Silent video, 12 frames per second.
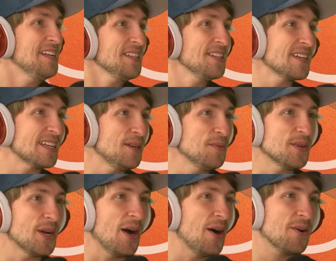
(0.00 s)
Look at him
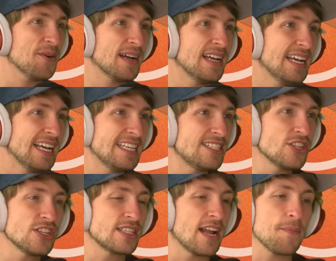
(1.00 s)
go. He's
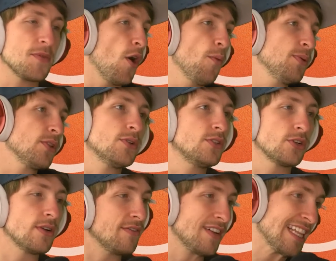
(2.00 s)
just, no balloons are
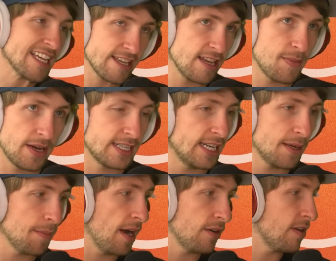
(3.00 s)
even thinking about getting
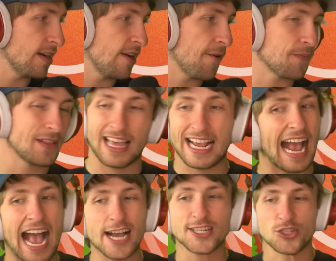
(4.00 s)
by right now. Like,
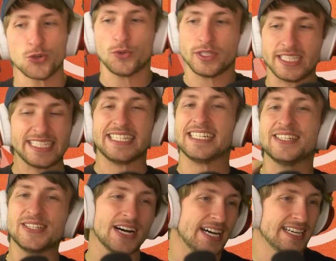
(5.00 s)
actually
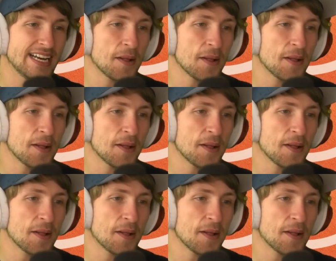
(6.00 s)
none.